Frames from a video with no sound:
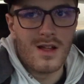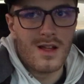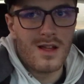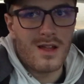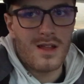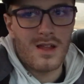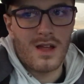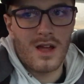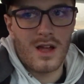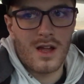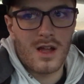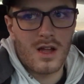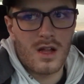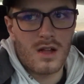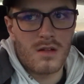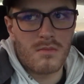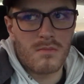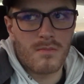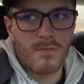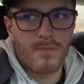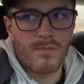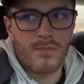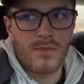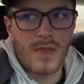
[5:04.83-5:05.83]

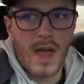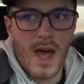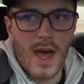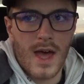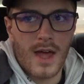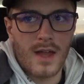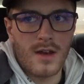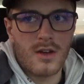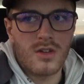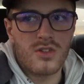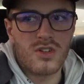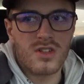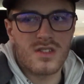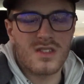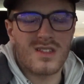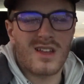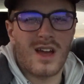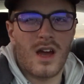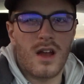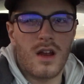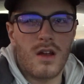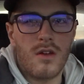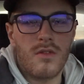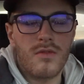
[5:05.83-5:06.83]
That just
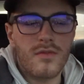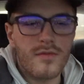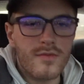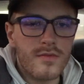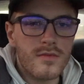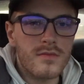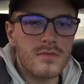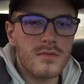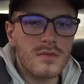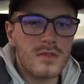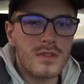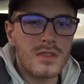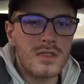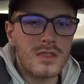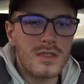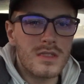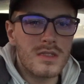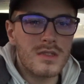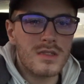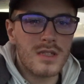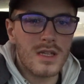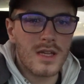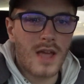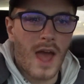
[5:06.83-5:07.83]
kind of,
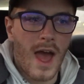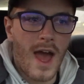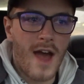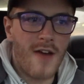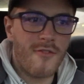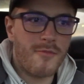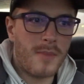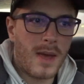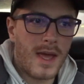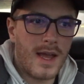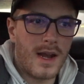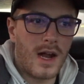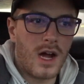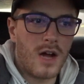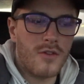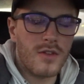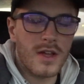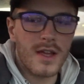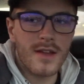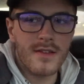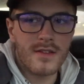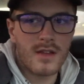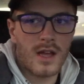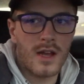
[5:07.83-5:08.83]
it's like half paid off.
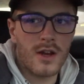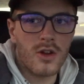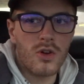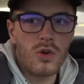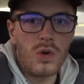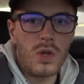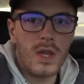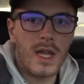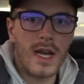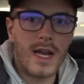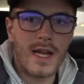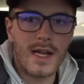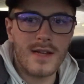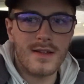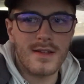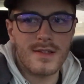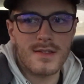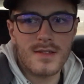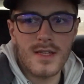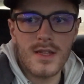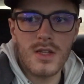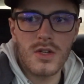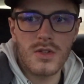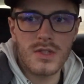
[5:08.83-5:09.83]
Like, it's kind of cool that I got to
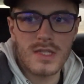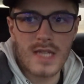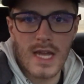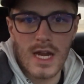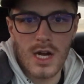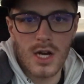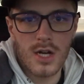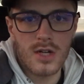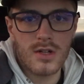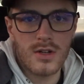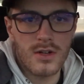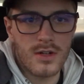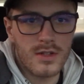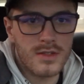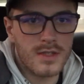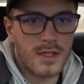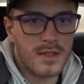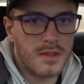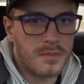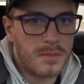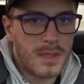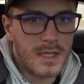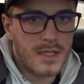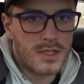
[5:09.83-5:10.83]
see those characters
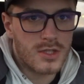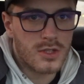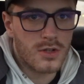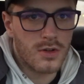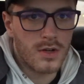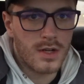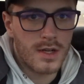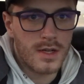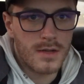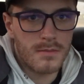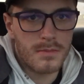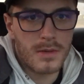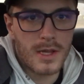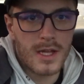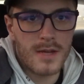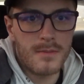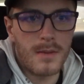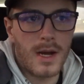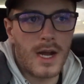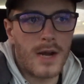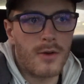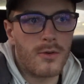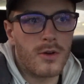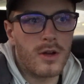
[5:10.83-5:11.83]
on the big screen played
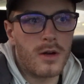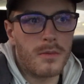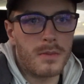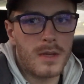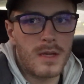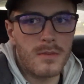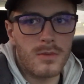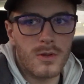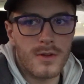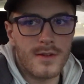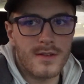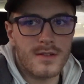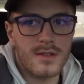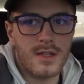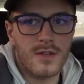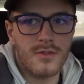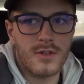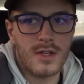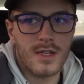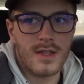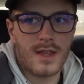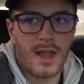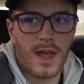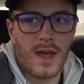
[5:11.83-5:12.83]
by real people and stuff
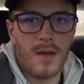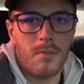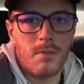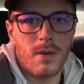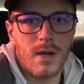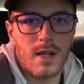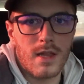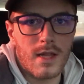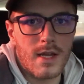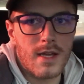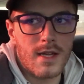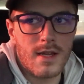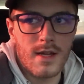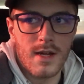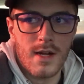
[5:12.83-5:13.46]
like that, but like,